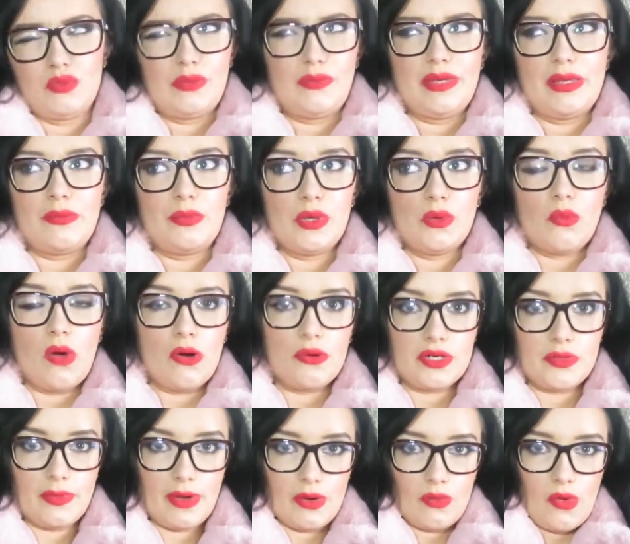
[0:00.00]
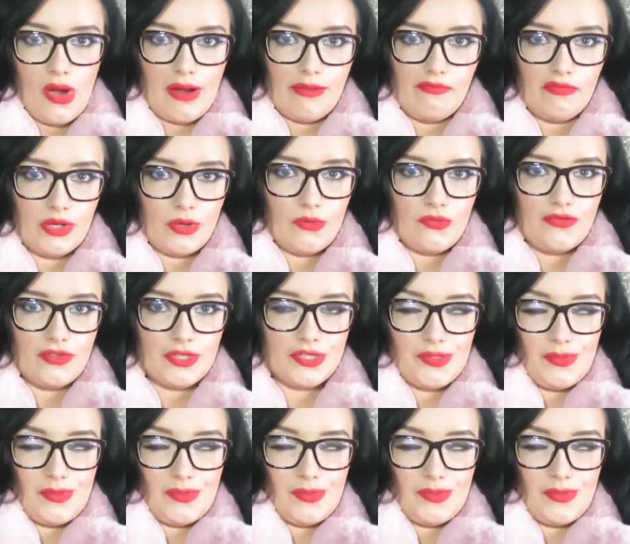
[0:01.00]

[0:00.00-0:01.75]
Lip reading: would be a bit worried about wearing real fur,